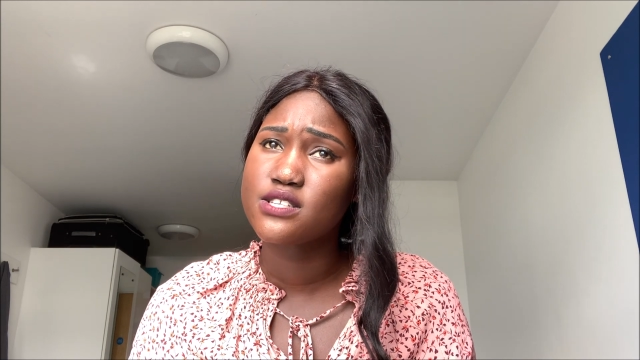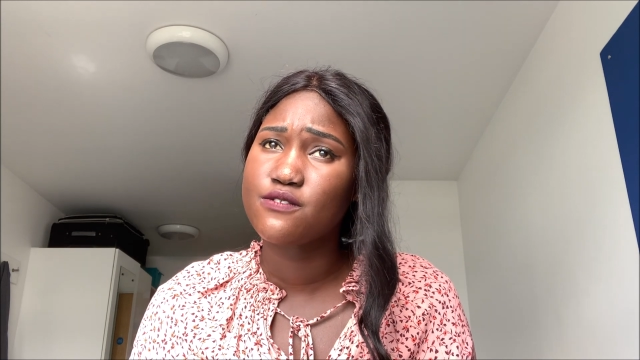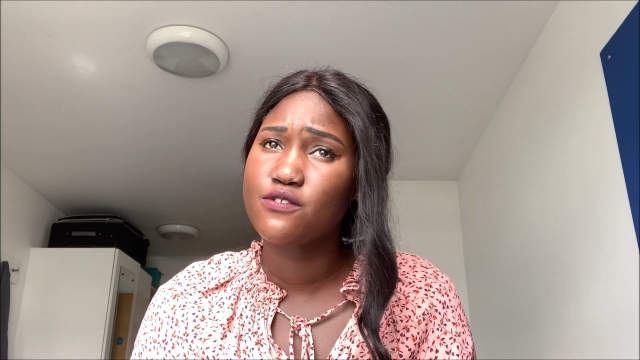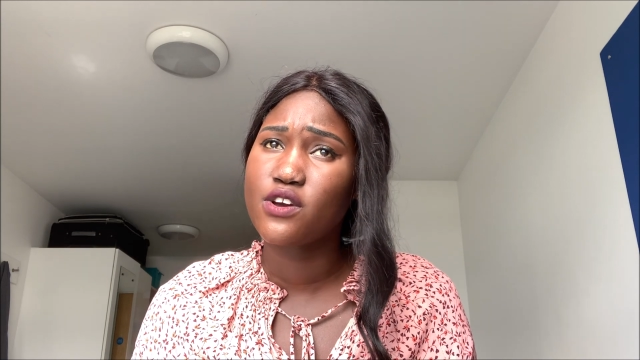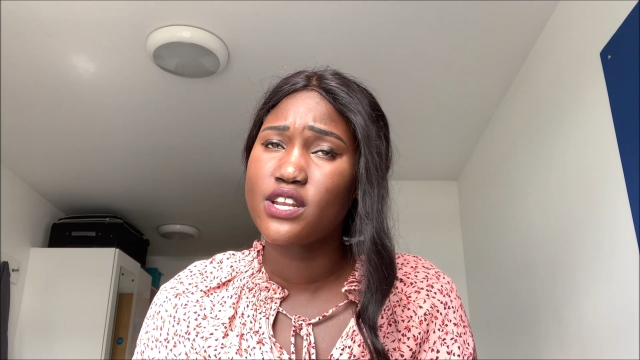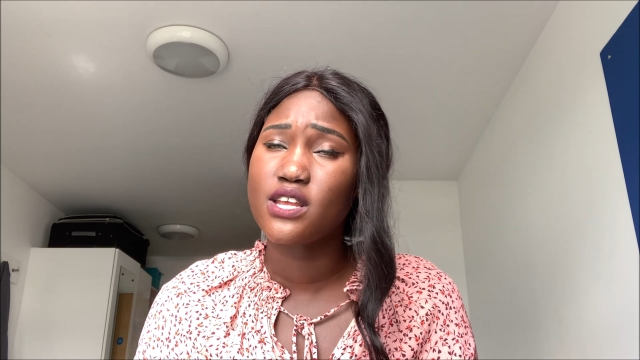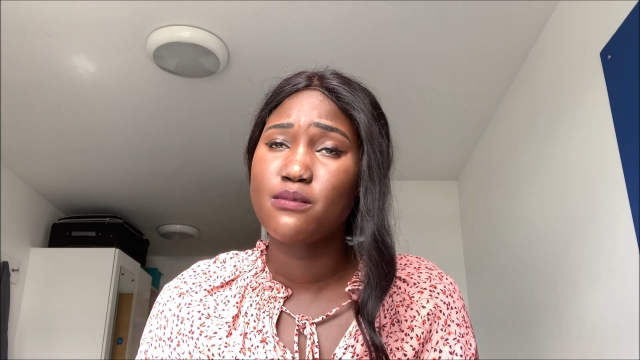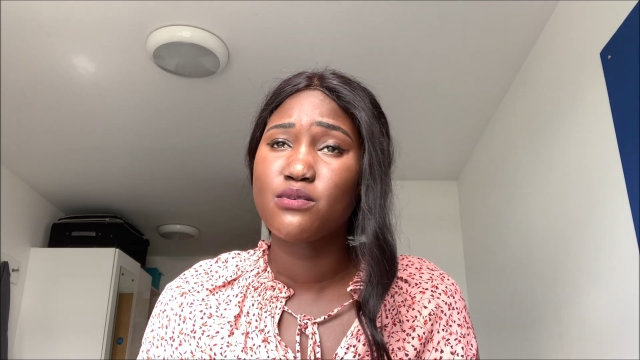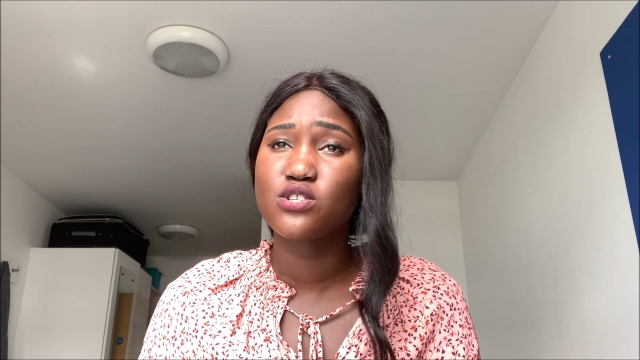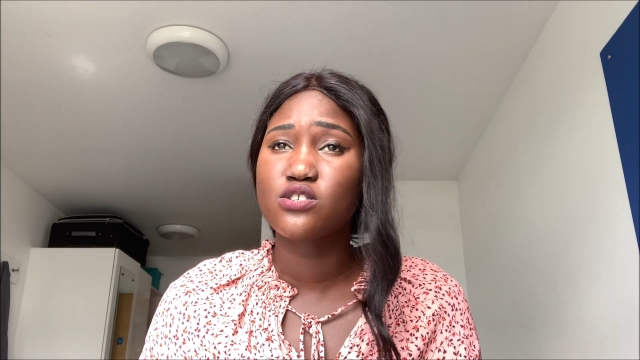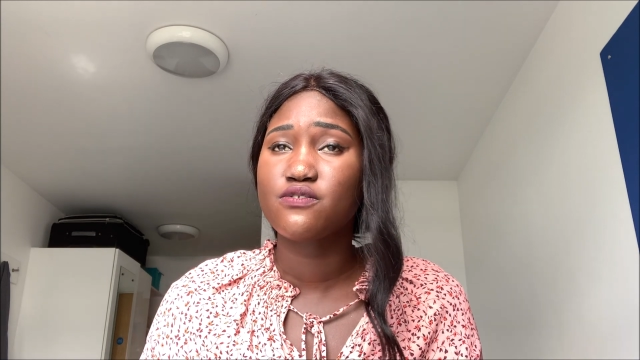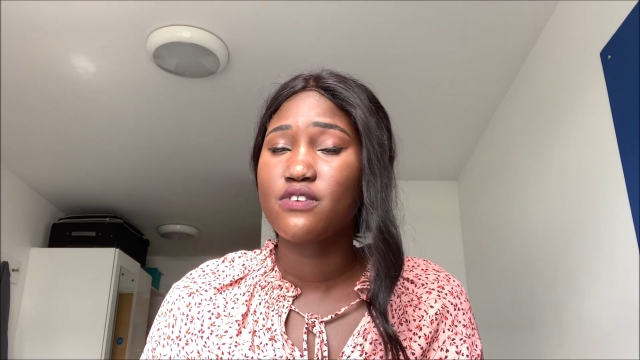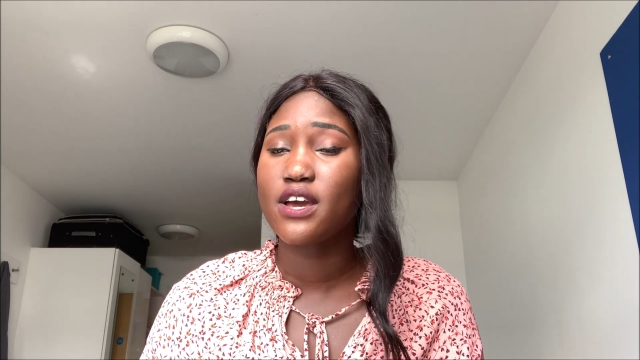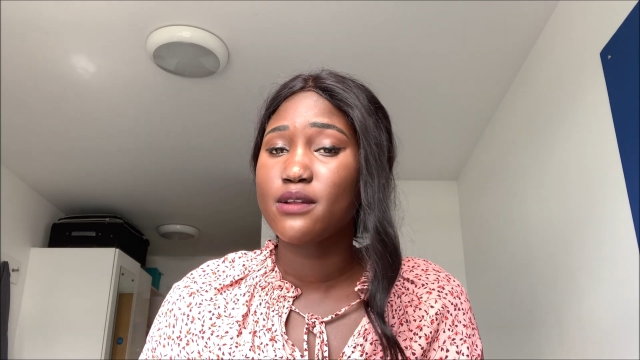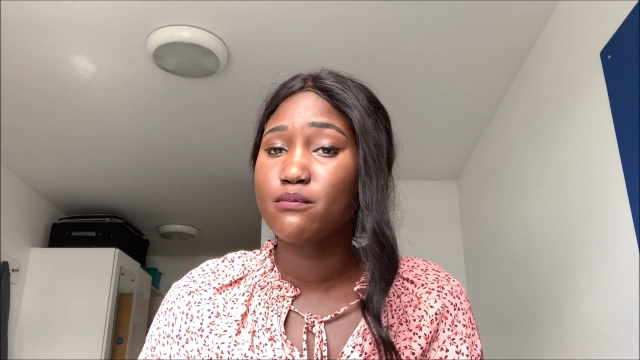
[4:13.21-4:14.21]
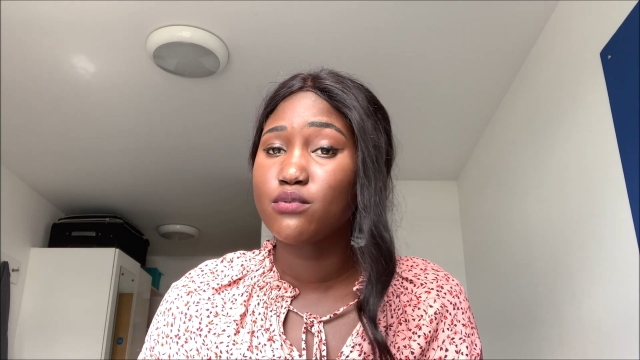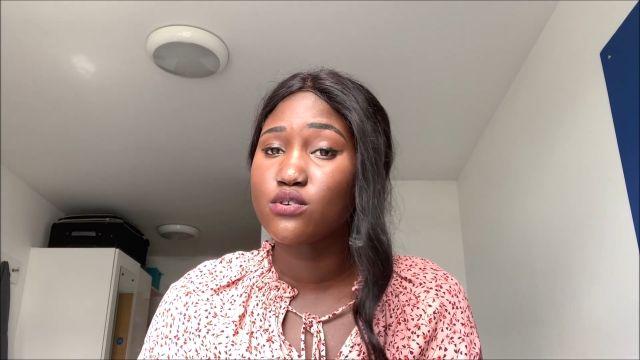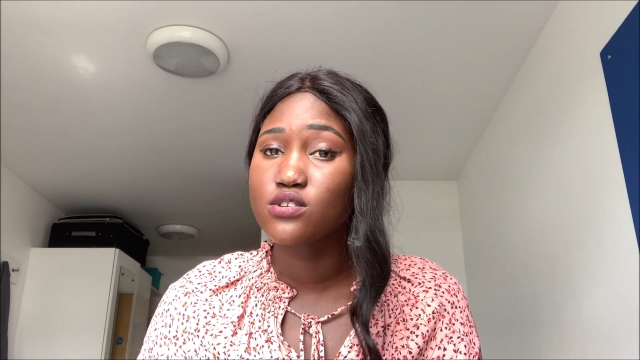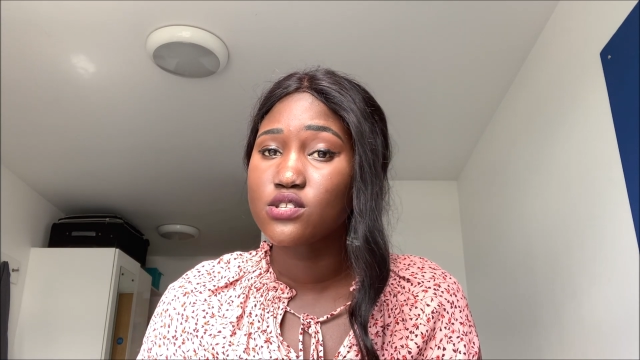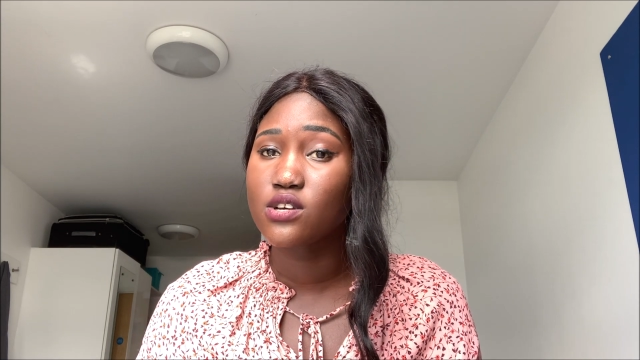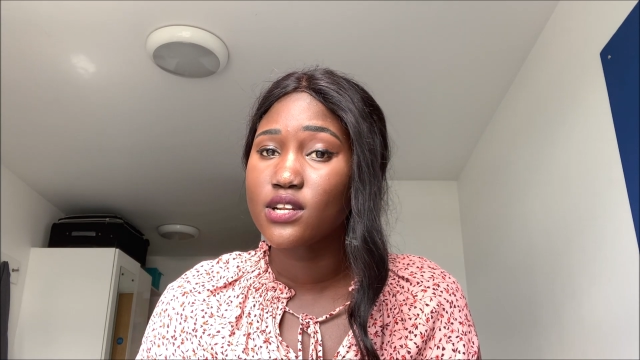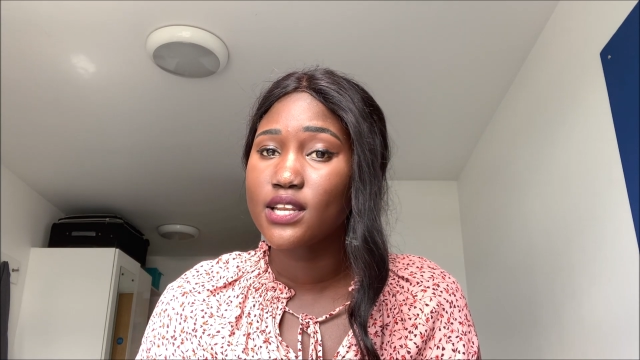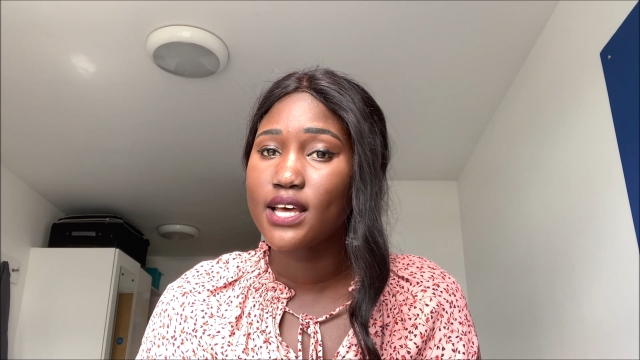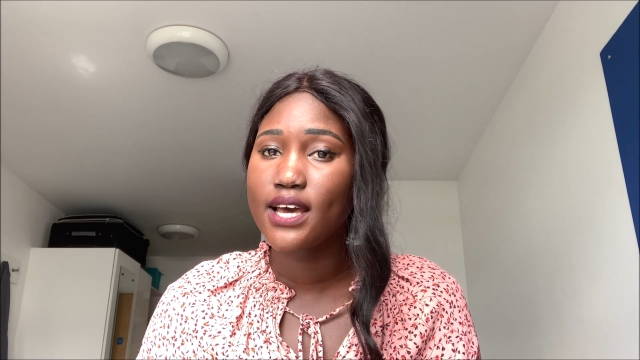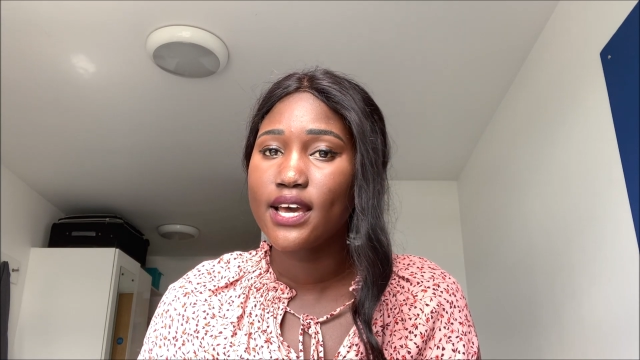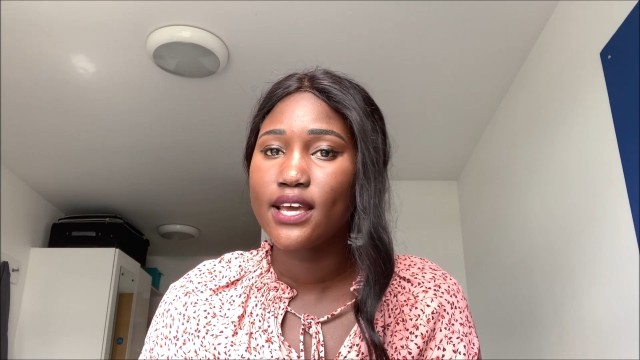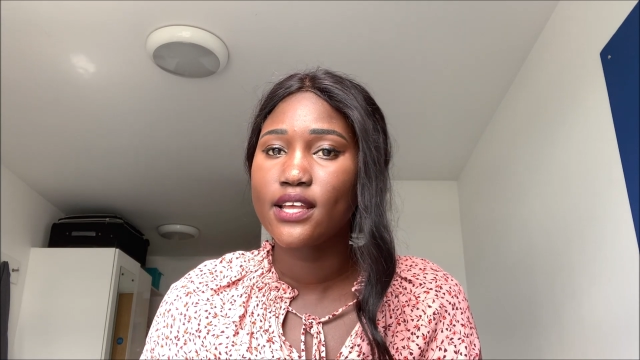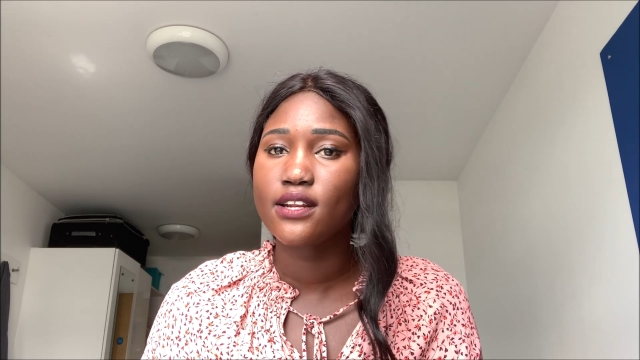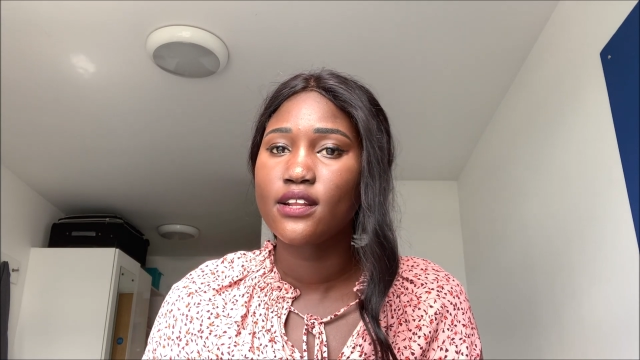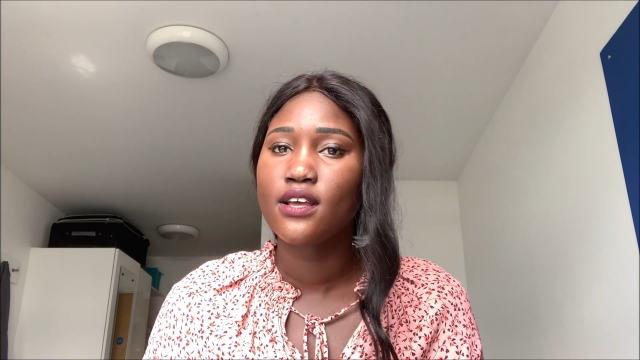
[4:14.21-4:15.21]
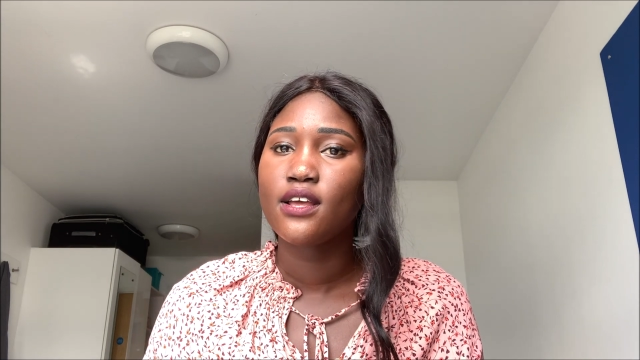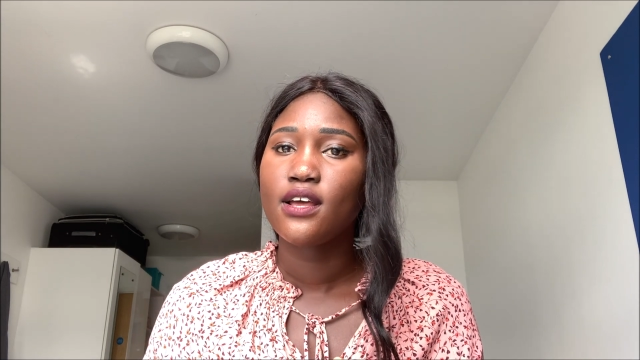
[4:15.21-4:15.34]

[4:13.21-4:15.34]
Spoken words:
If you're unable to find books online